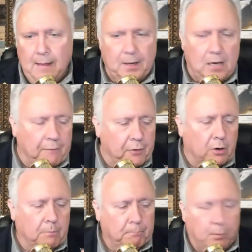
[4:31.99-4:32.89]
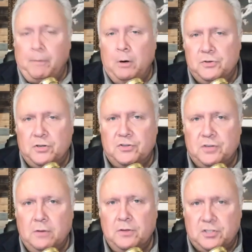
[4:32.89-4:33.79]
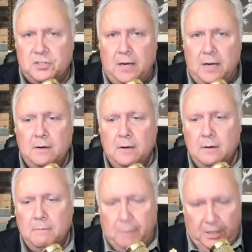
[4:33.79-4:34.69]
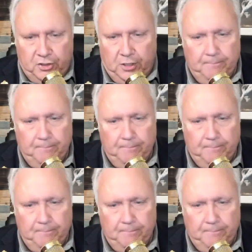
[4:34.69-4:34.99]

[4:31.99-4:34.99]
The governor proposes the state budget.